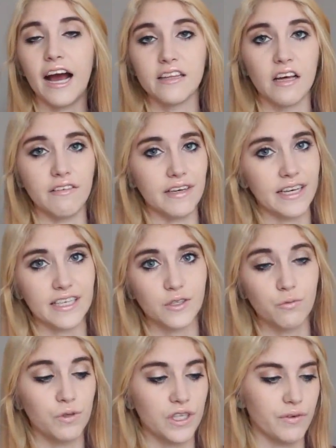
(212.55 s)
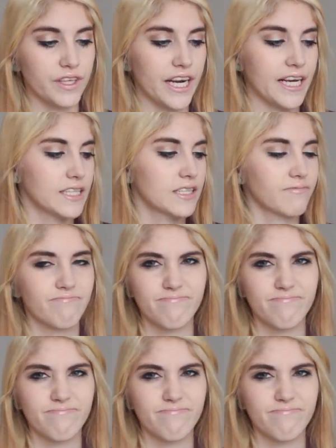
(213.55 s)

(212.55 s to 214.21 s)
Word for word: I love it. It's really, really nice.